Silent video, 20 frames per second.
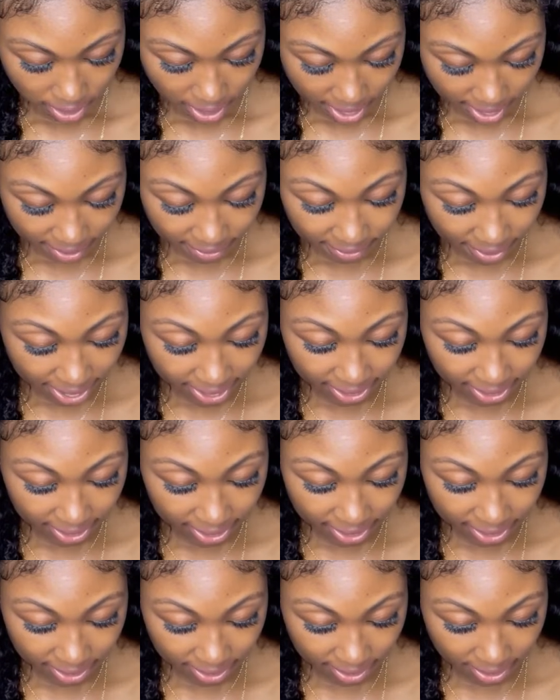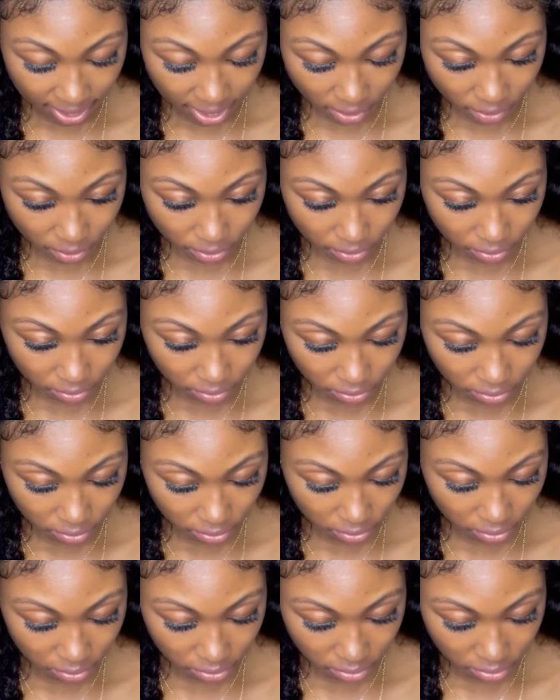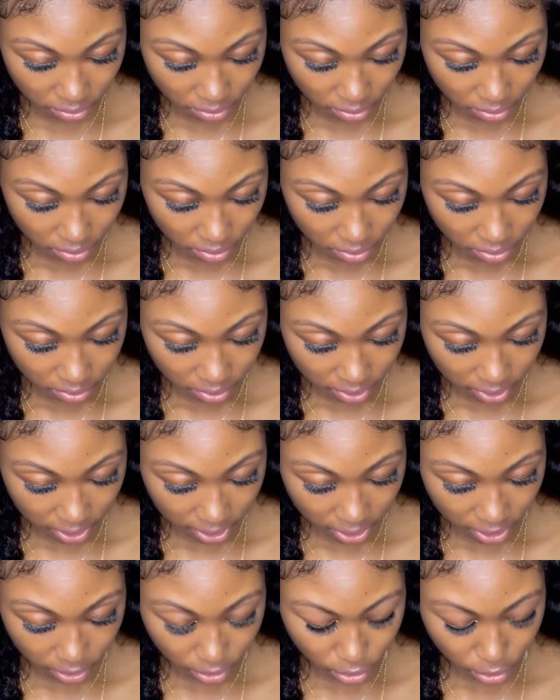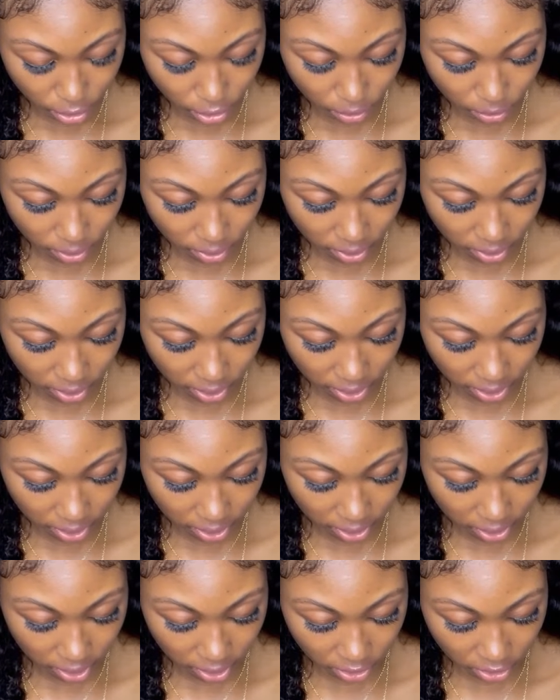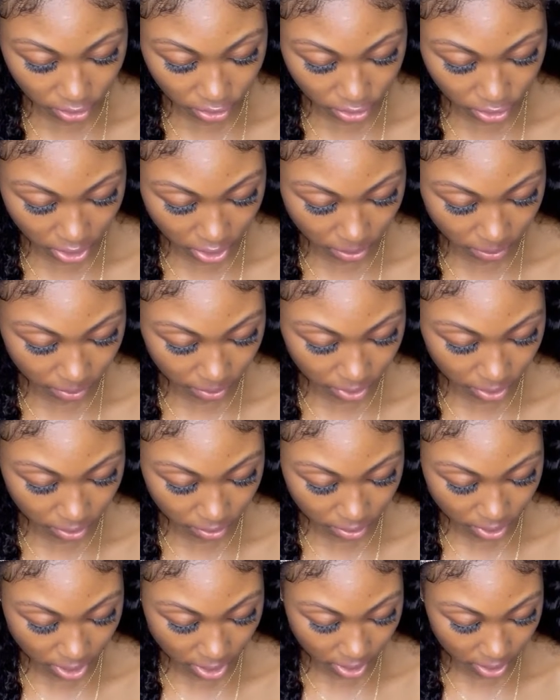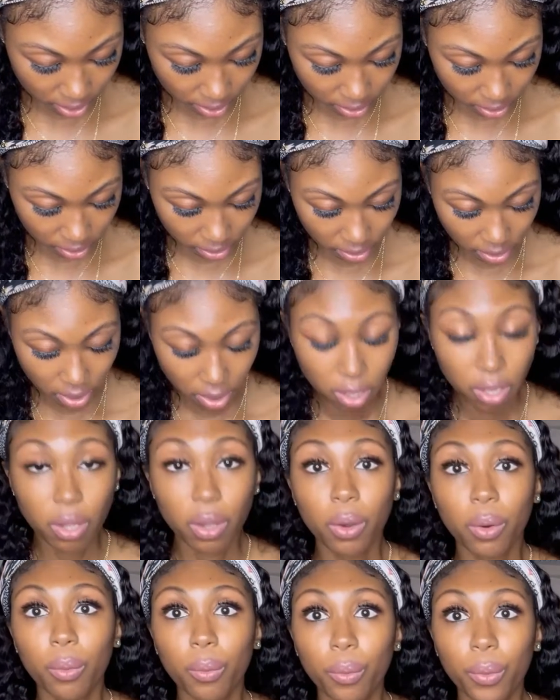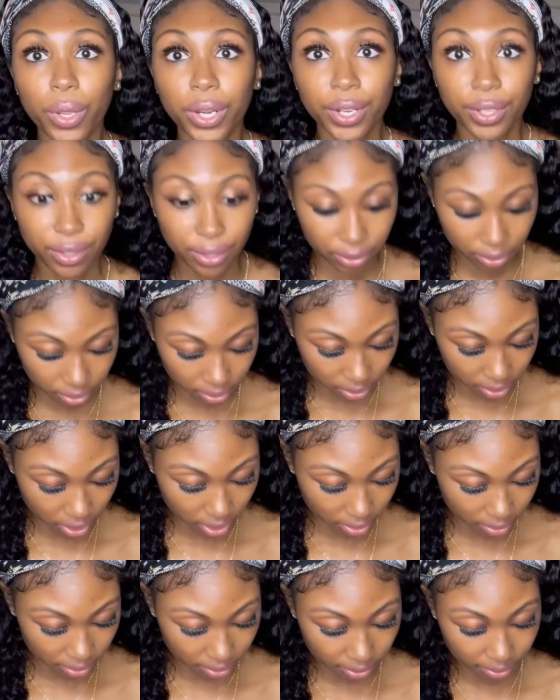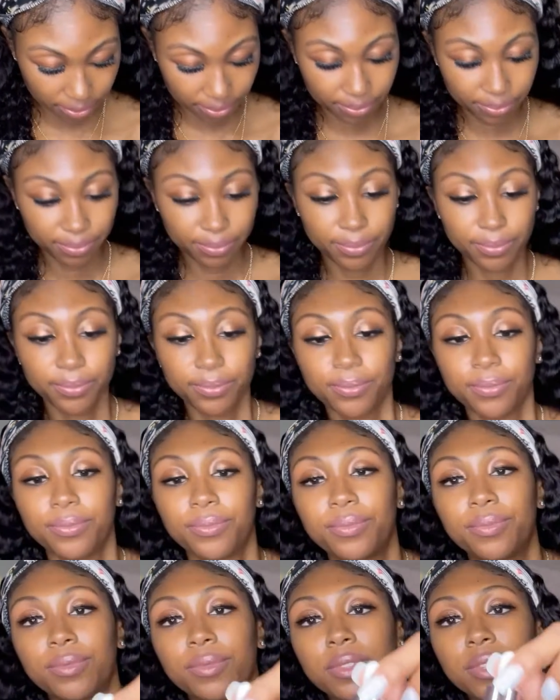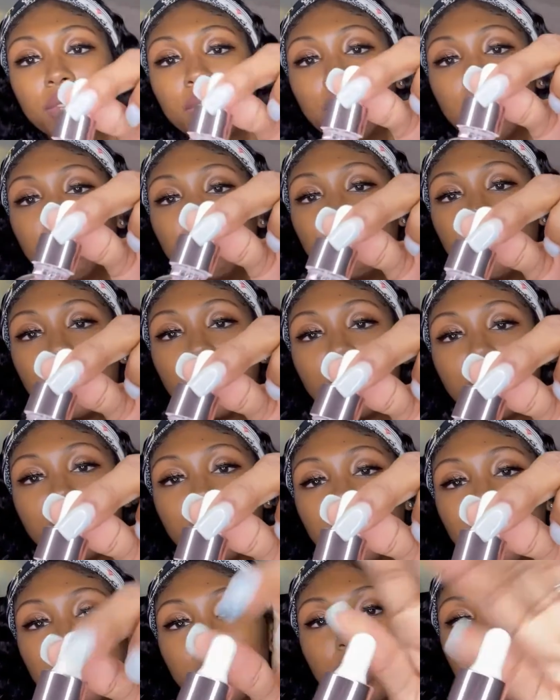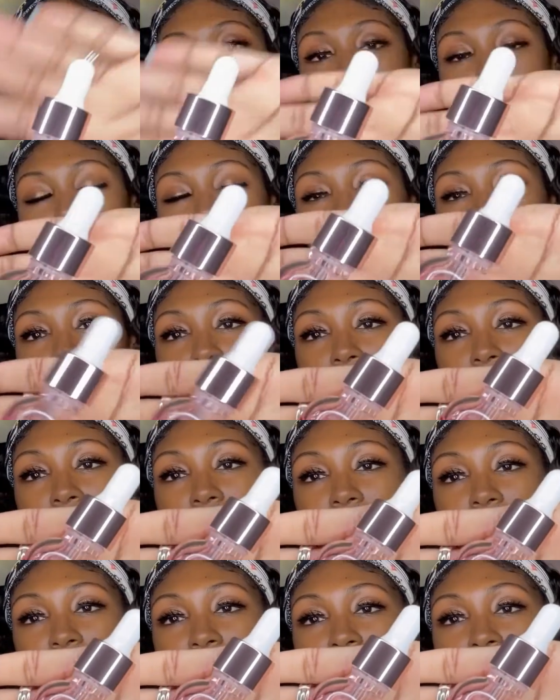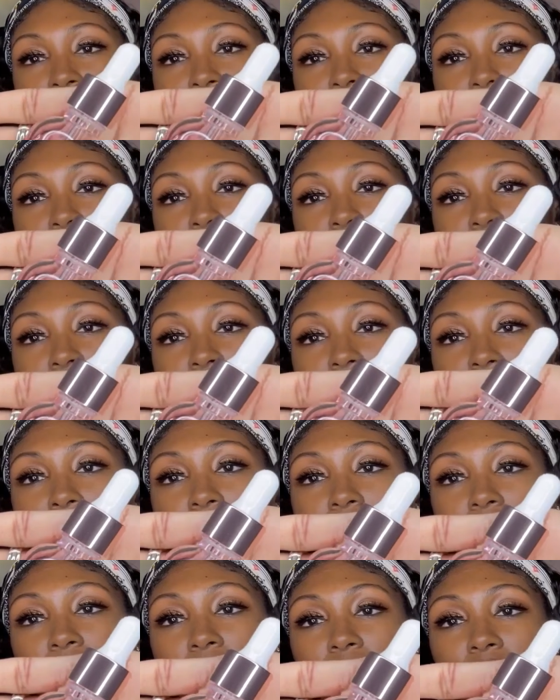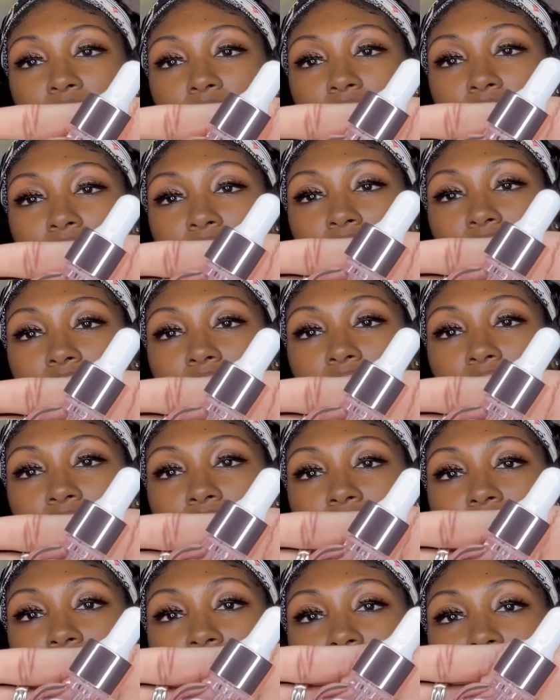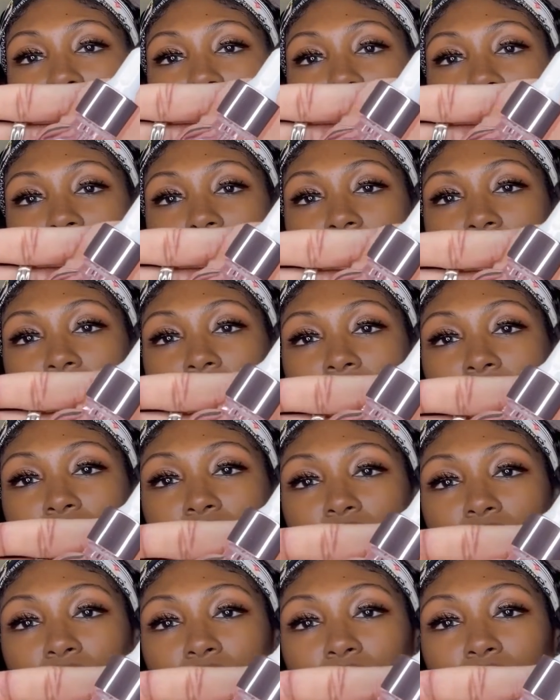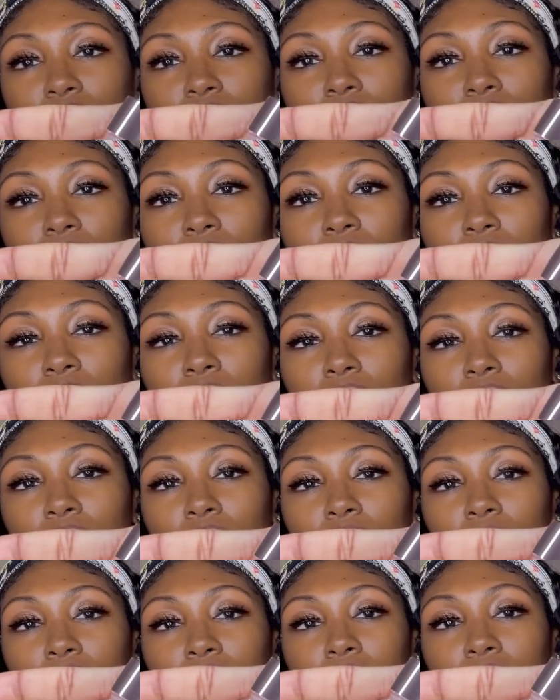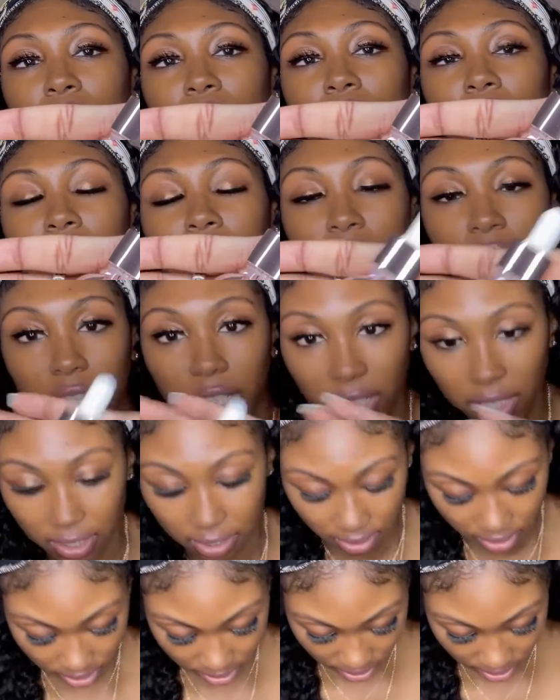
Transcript: If I can get it out, then I totally can share with you guys what it looks like. But this is the packaging that it comes in. That is so pretty.